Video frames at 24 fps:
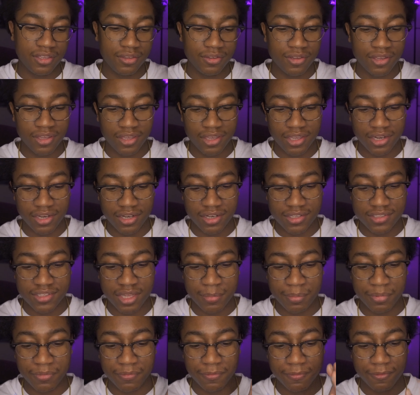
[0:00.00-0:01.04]
you can get any
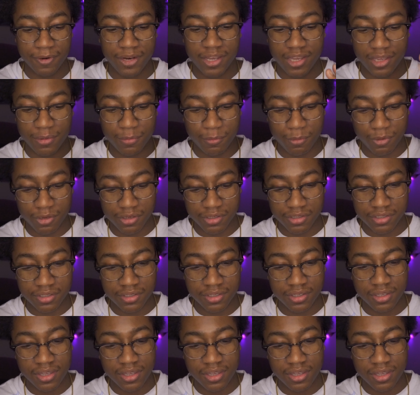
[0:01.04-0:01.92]
type of frame work.